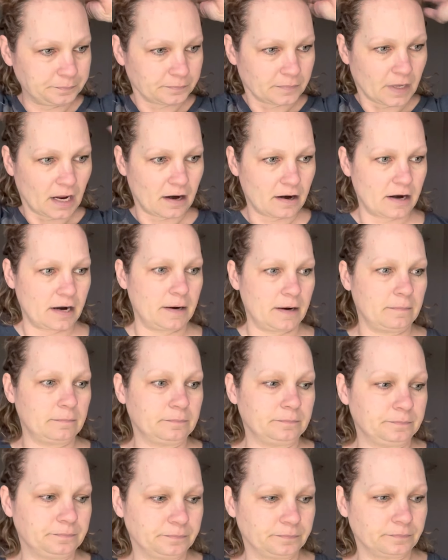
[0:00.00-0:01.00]
All right.
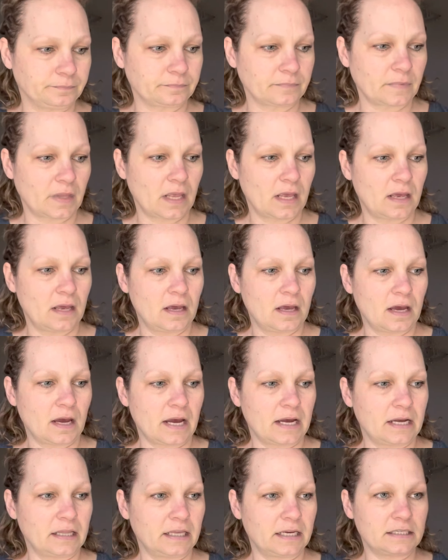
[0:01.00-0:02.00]

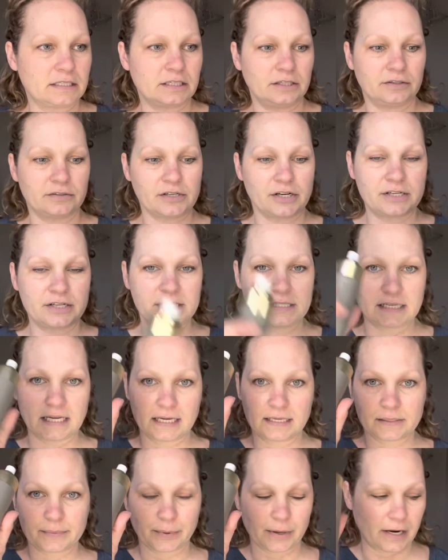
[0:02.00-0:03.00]
I like to use our Stay
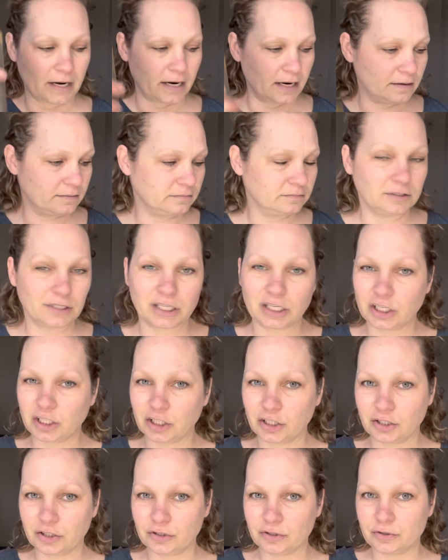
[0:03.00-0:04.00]
Spray. You can
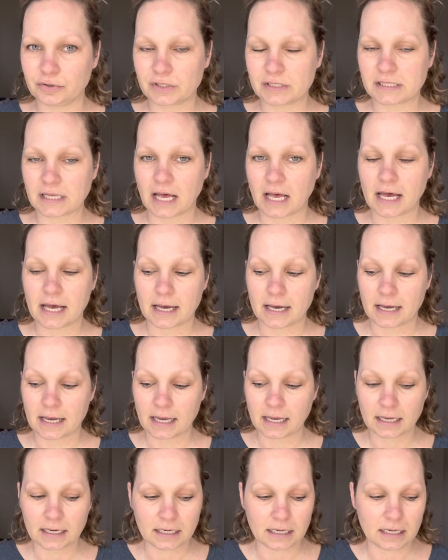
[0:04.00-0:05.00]
use
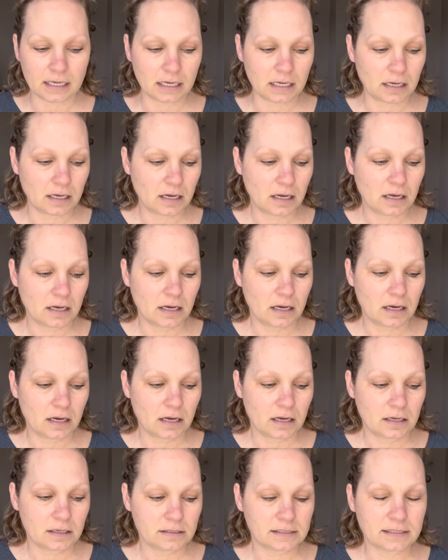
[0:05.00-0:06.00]
any
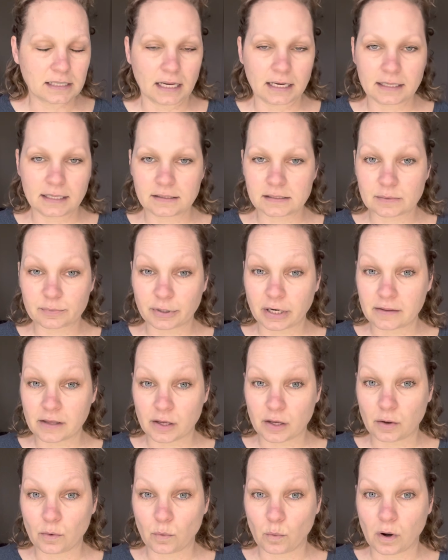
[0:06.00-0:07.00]
setting spray that
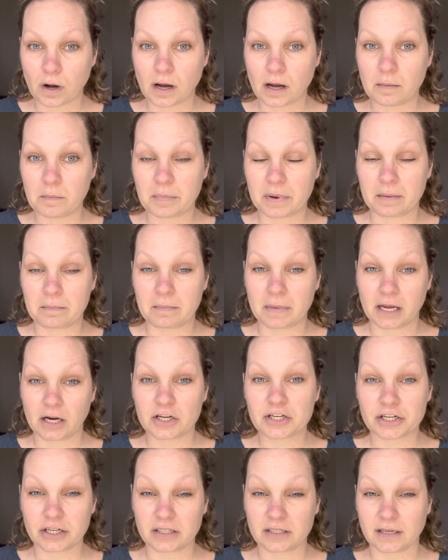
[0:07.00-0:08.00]
you want, but make
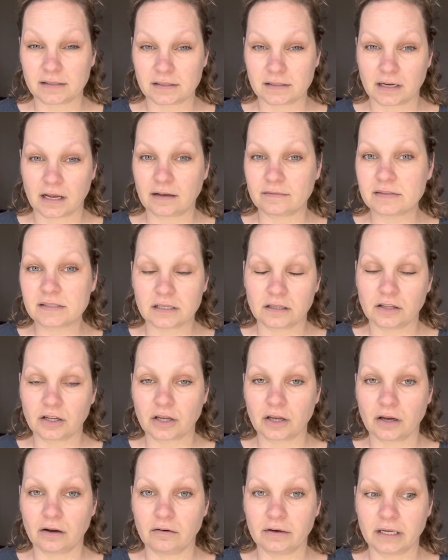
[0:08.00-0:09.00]
sure it doesn't have
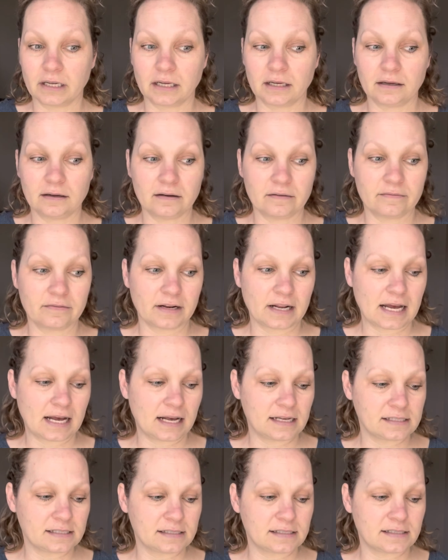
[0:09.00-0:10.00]
silicone in it. If it
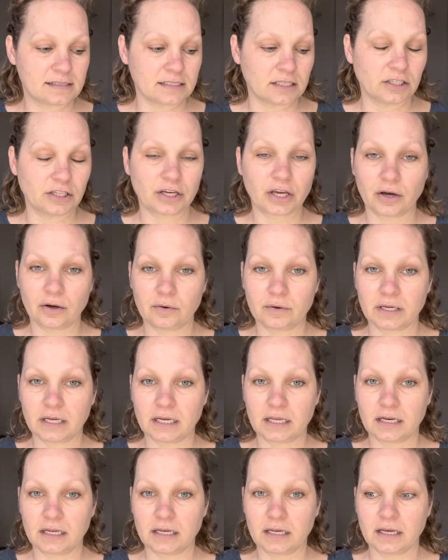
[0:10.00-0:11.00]
has a silicone
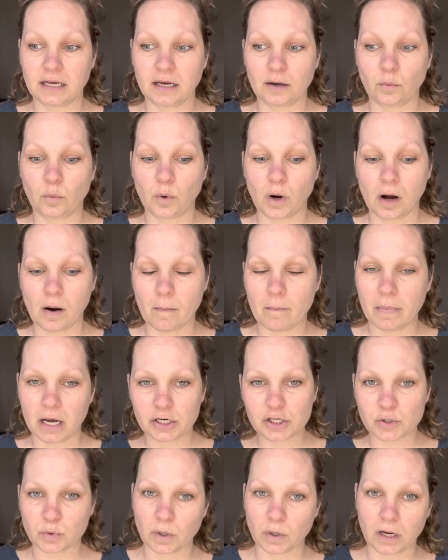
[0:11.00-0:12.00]
in it, it won't
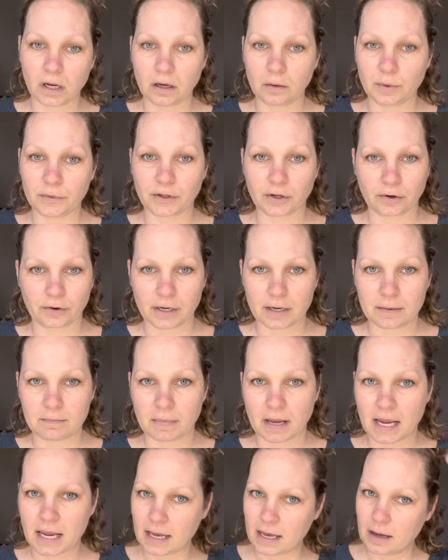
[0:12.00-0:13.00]
mesh well with the cream
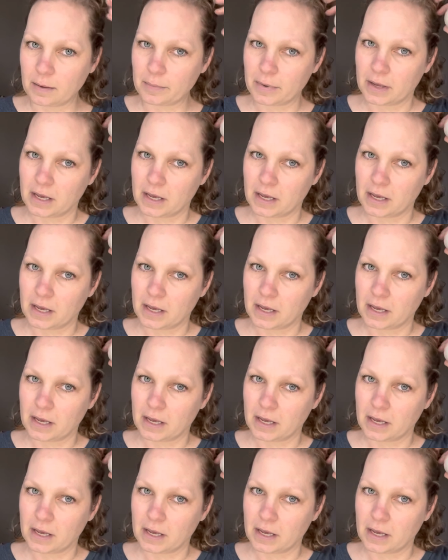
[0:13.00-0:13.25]
makeup.